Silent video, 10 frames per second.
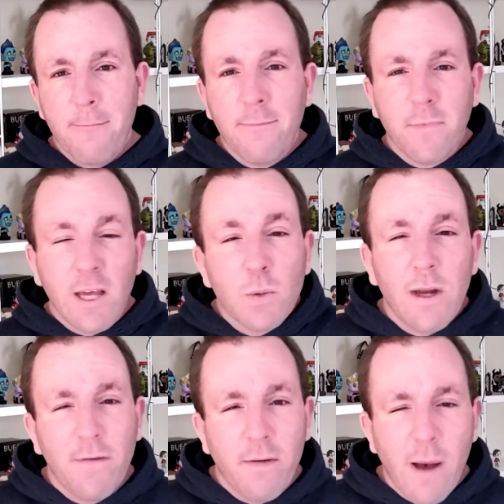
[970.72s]
this would
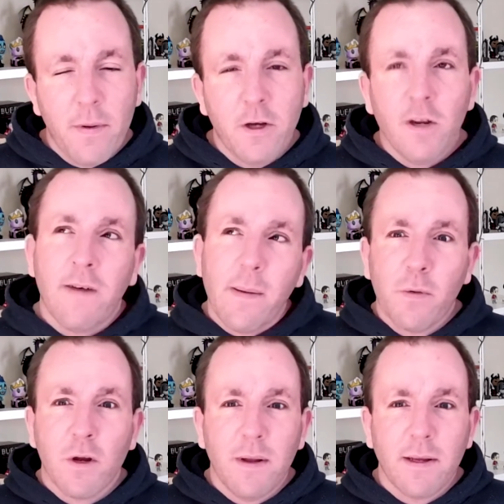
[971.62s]
never have happened. Your family would
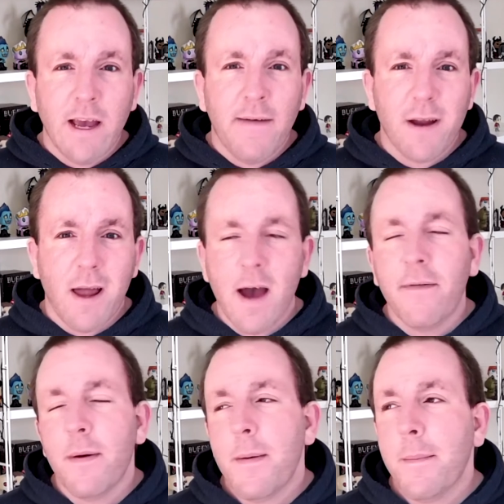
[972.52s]
have been safe and alive.
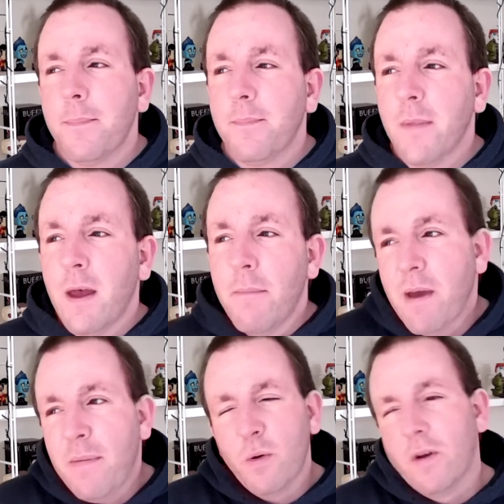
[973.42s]
Maybe
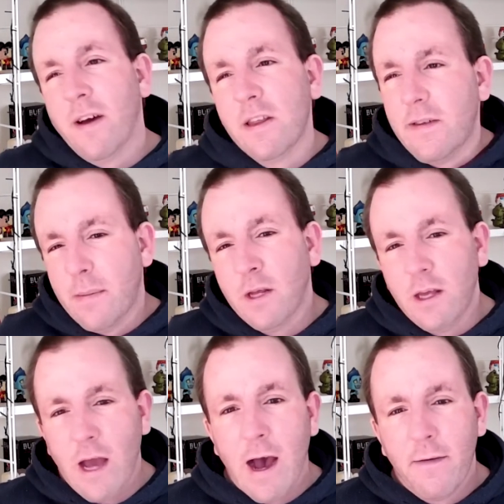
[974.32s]
you wouldn't have had the family you
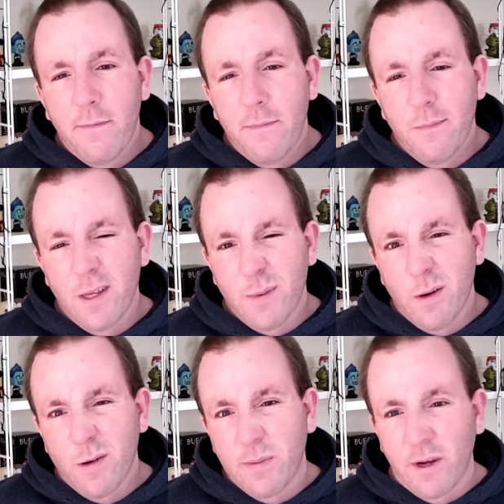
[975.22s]
have, I
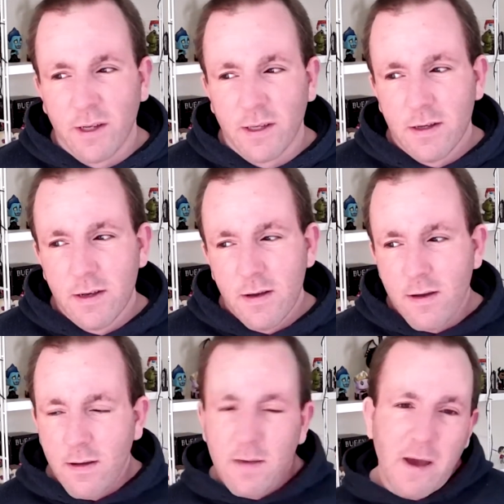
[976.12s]
suppose, because
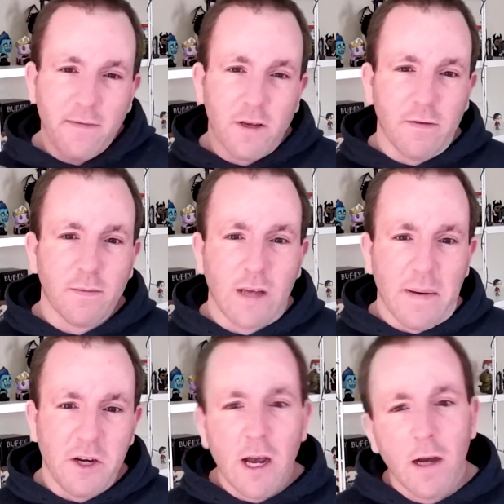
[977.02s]
you may have served some time in
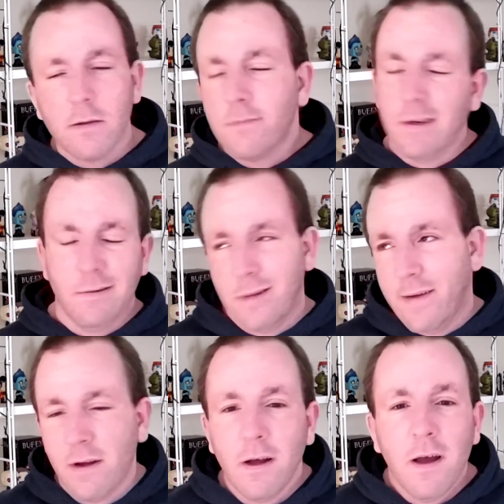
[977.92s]
jail. No, whatever.
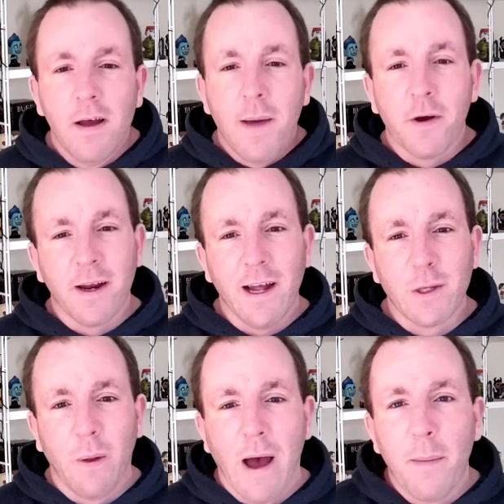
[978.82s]
I'm not going to get into all
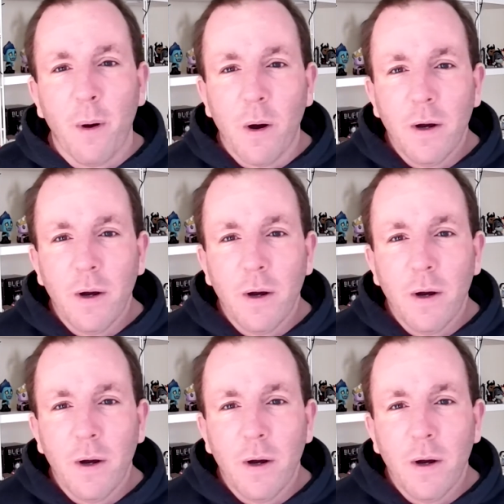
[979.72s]
that, but